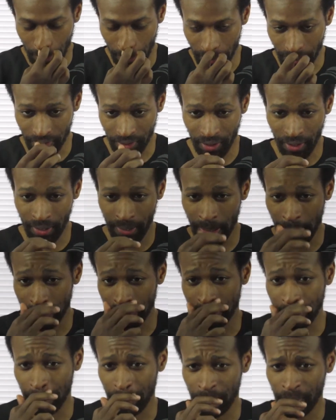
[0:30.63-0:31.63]
this thing I
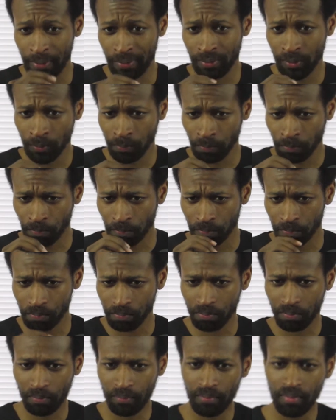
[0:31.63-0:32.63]
saw
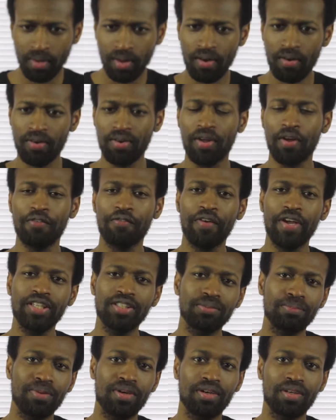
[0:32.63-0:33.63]
on uh,
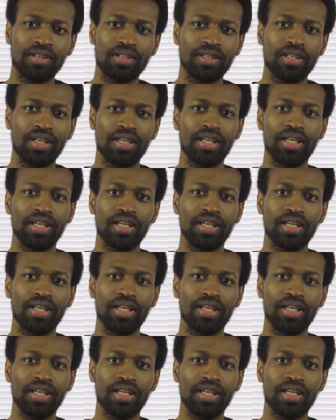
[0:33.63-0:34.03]
Facebook.